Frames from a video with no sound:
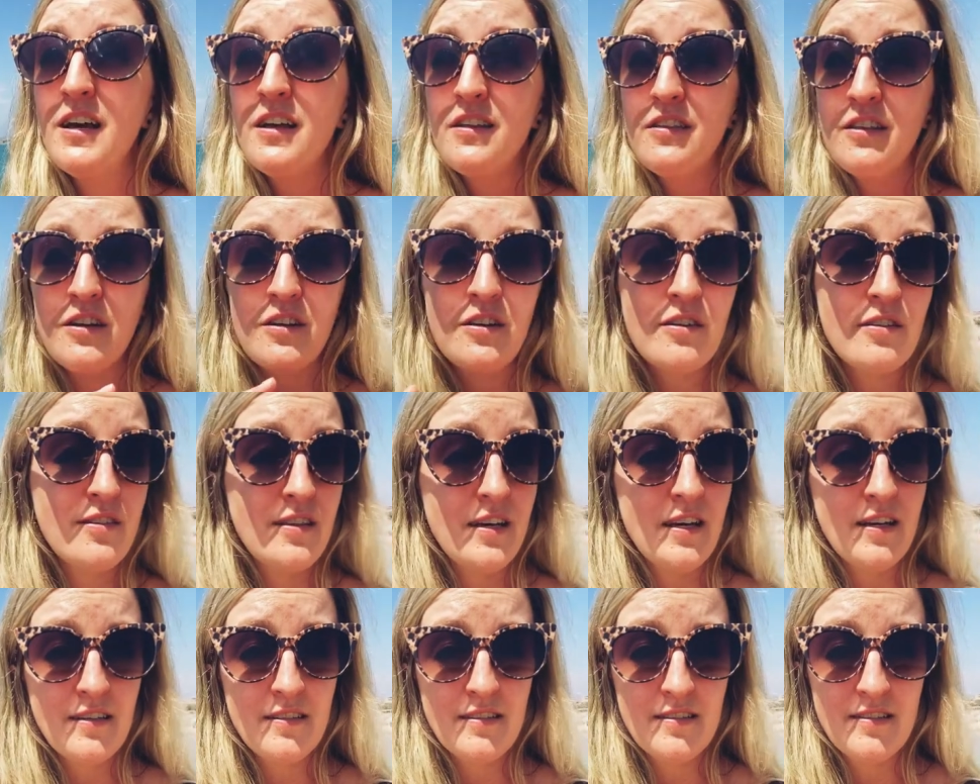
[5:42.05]
There are
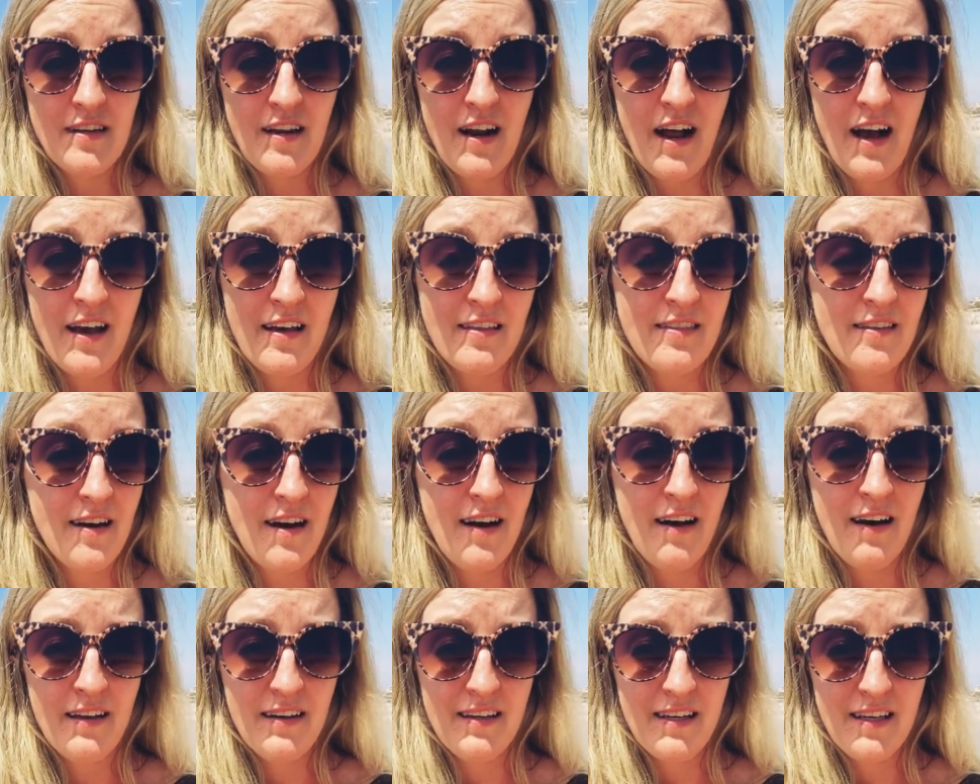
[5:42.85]
things that I
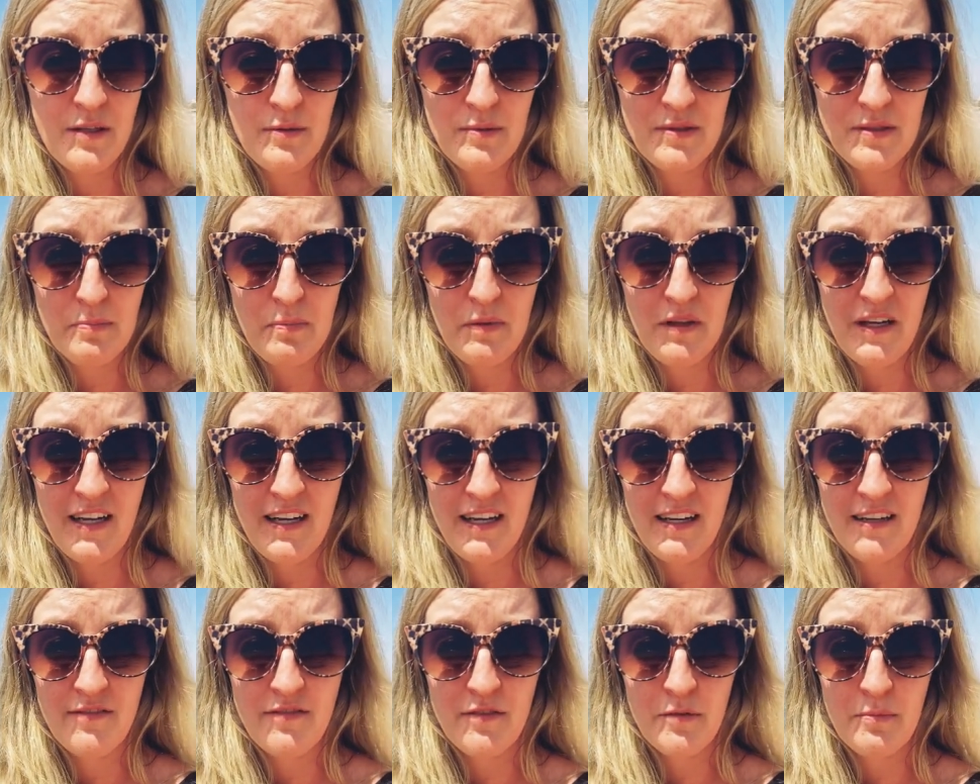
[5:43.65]
thought He was
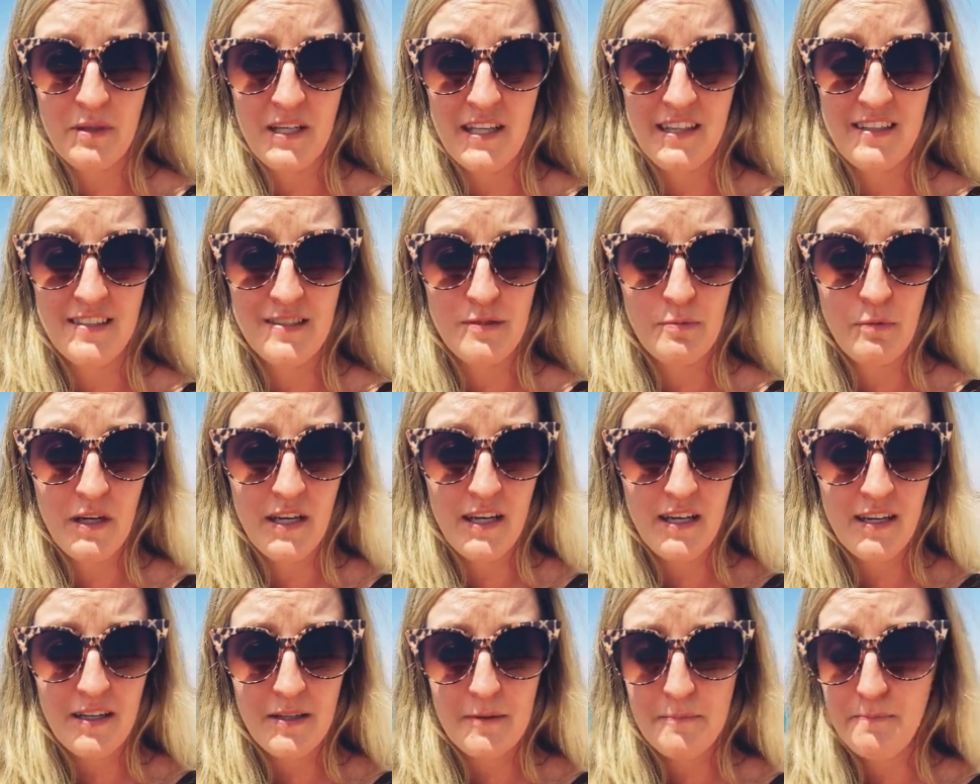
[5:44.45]
planning for me this week